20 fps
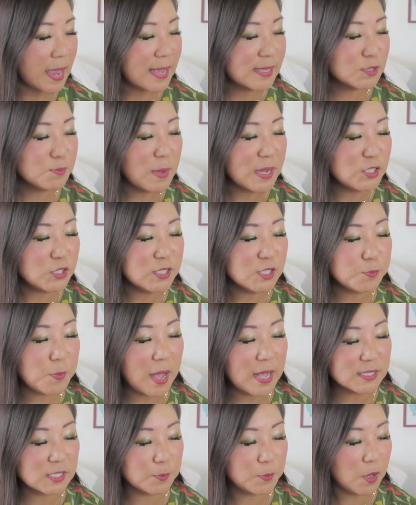as much as
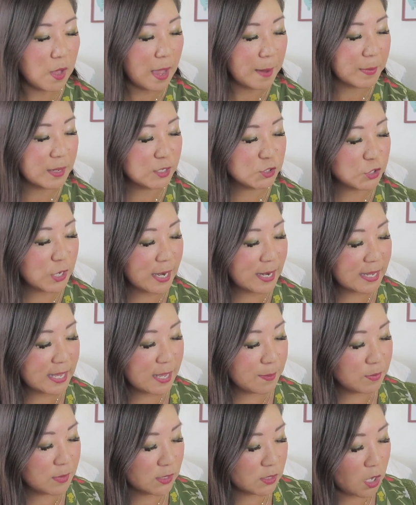possible. I'm gonna try to
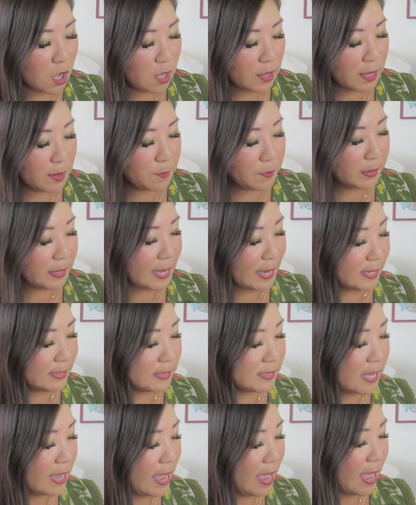keep this all in
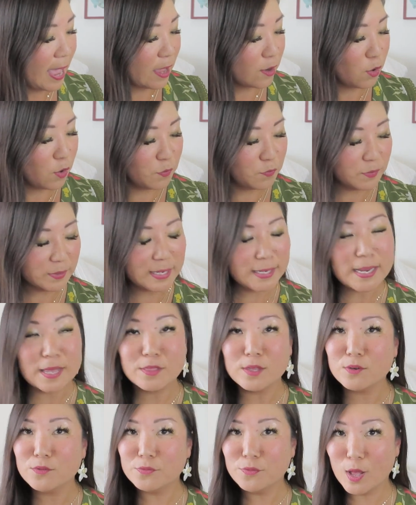place and hopefully
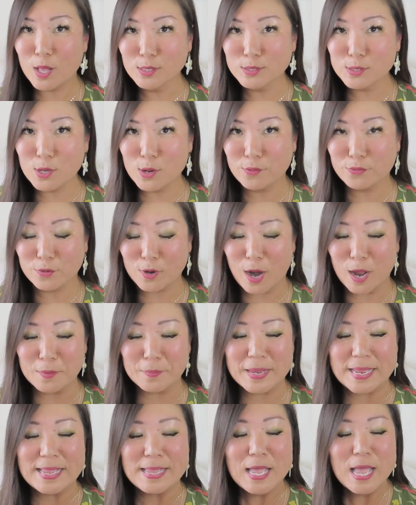nothing falls over on
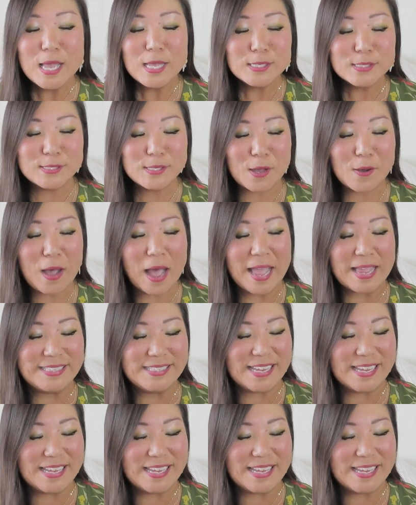me. So I